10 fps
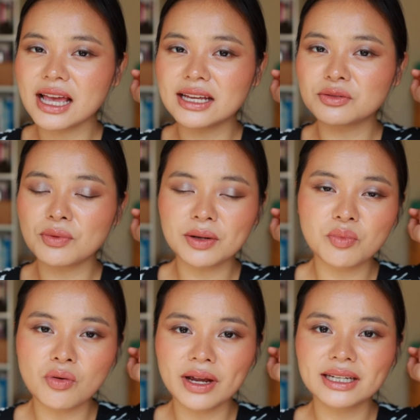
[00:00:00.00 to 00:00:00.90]
at one
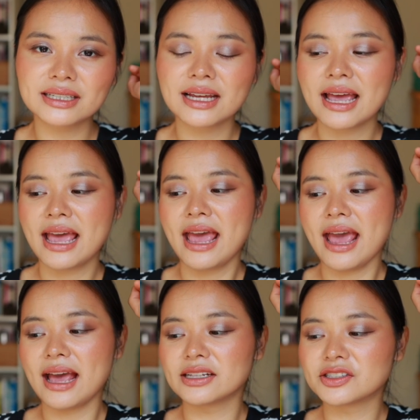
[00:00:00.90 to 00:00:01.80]
point,
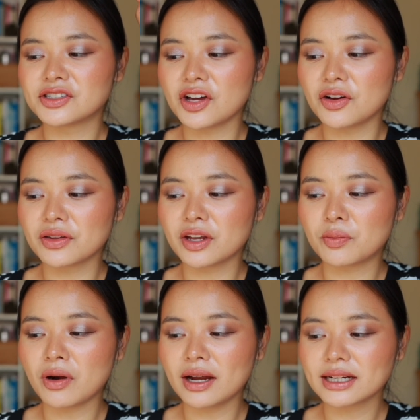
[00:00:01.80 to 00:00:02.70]
and so their
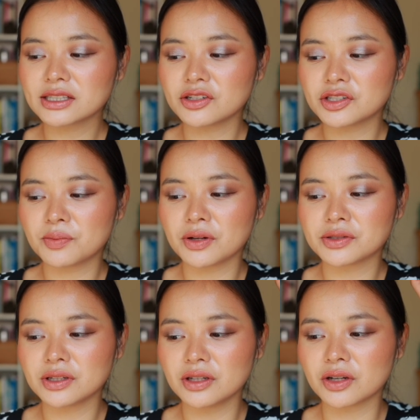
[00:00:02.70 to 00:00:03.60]
products are
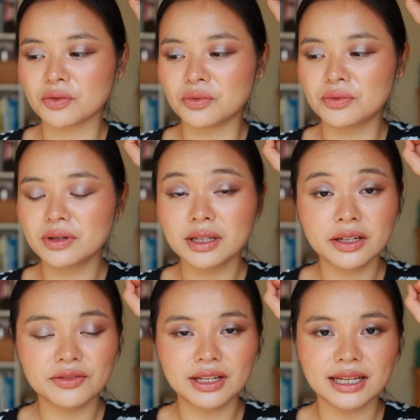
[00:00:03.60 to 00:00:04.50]
supposed to look
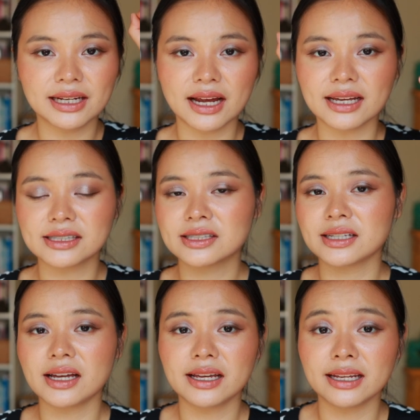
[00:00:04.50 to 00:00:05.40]
really, really nice
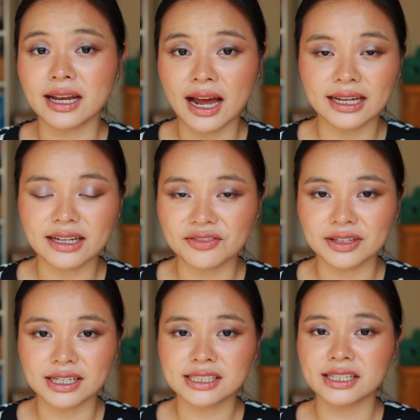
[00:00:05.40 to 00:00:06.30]
in high
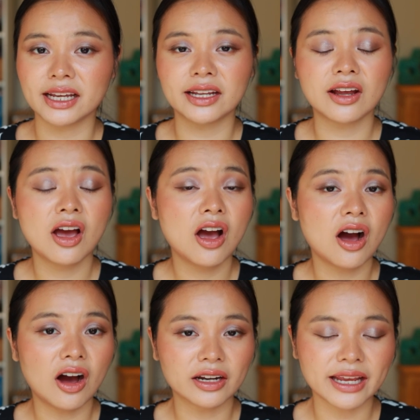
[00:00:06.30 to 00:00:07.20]
definition
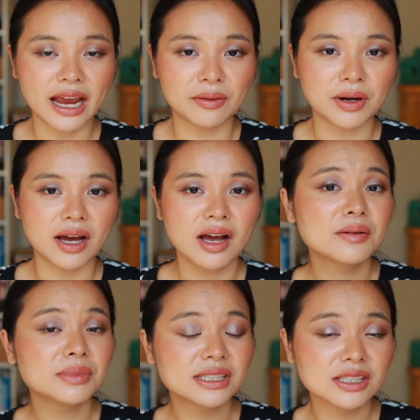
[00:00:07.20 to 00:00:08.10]
on camera,
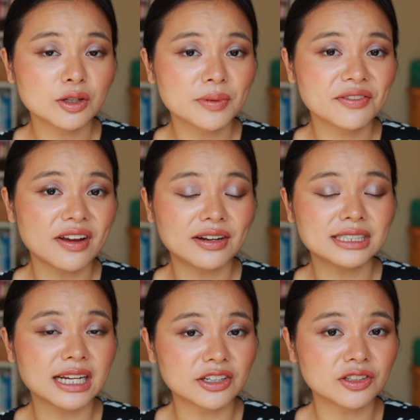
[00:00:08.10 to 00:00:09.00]
but still be very
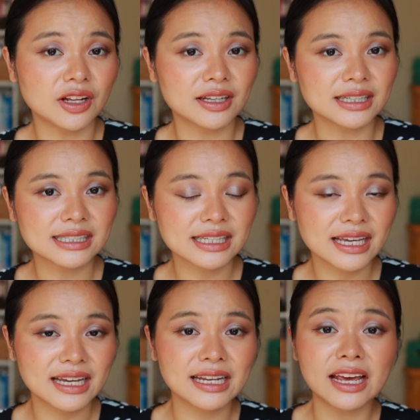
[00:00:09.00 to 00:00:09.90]
gentle on the
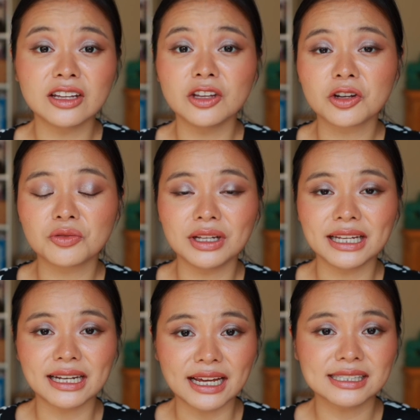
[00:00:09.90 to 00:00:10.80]
skin and look
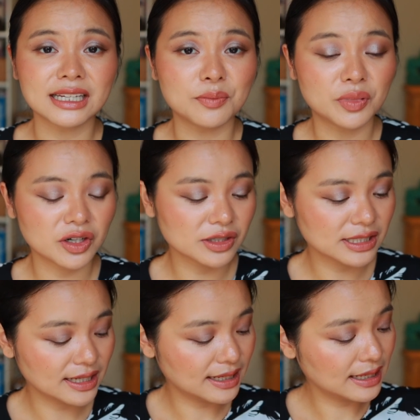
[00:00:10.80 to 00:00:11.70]
really nice in
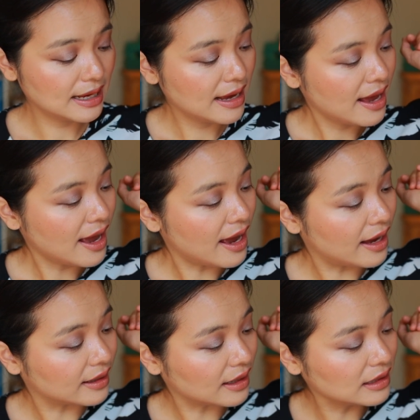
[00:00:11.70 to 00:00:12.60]
person.
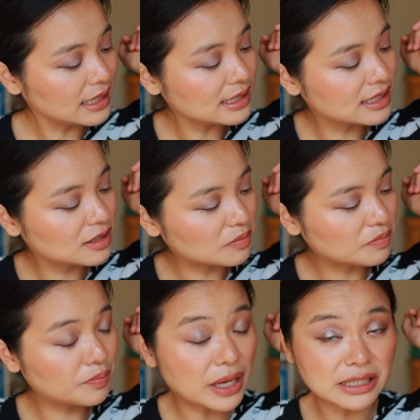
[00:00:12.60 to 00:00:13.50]
And at least
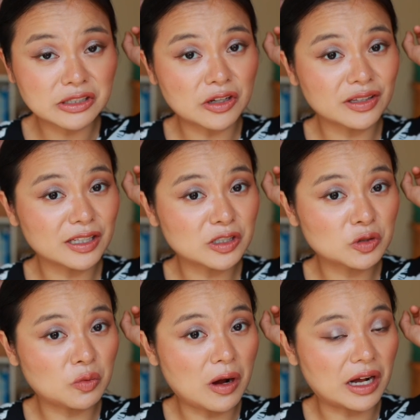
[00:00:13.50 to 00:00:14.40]
based on this
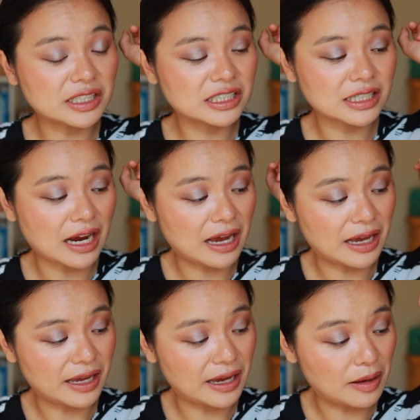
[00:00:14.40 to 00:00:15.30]
swatch,
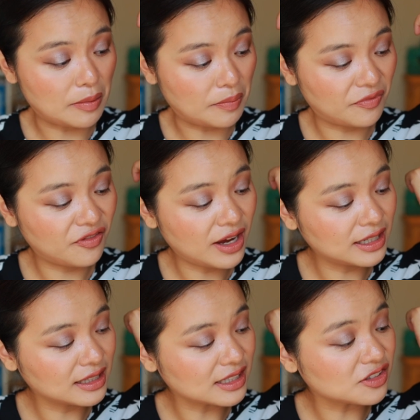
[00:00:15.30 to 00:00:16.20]
I am
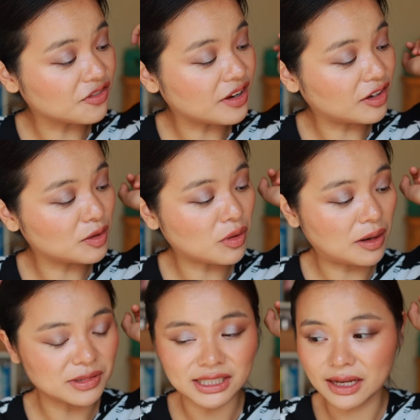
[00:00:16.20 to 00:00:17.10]
finding this very
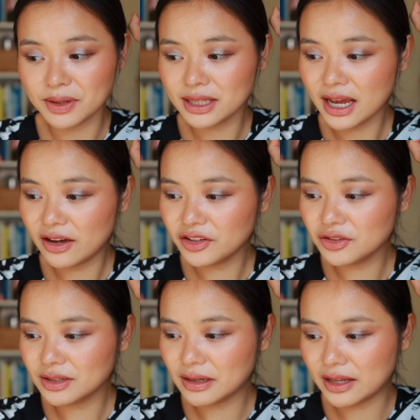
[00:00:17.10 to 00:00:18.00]
promising. I mean, now
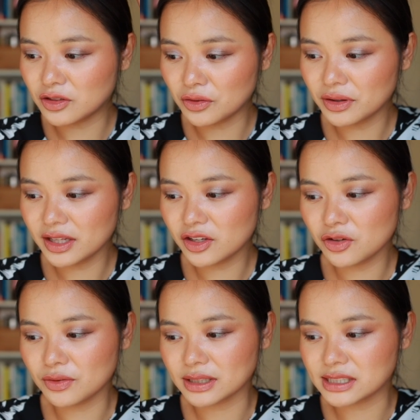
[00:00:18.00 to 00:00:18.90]
you I don't think
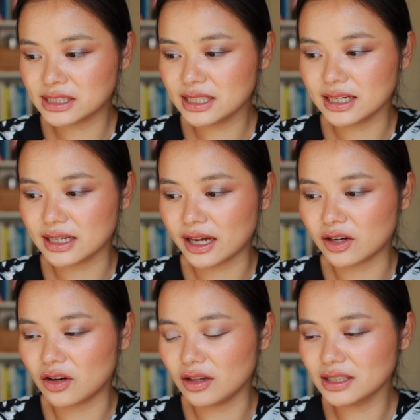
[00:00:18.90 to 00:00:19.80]
you can see it
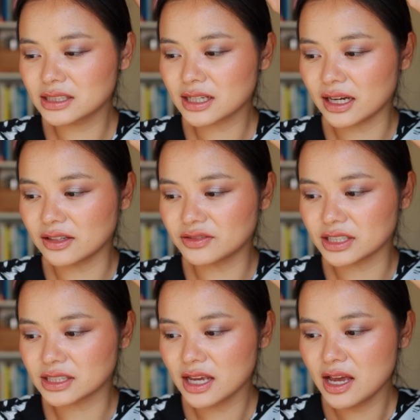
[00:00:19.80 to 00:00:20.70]
at all. It's kind of
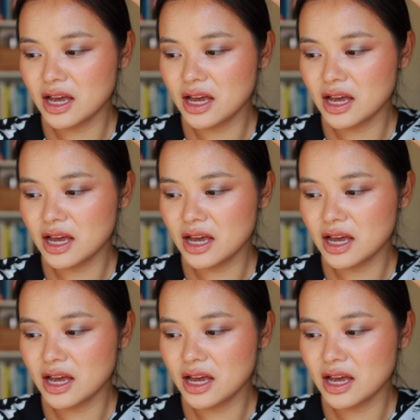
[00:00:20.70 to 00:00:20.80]
just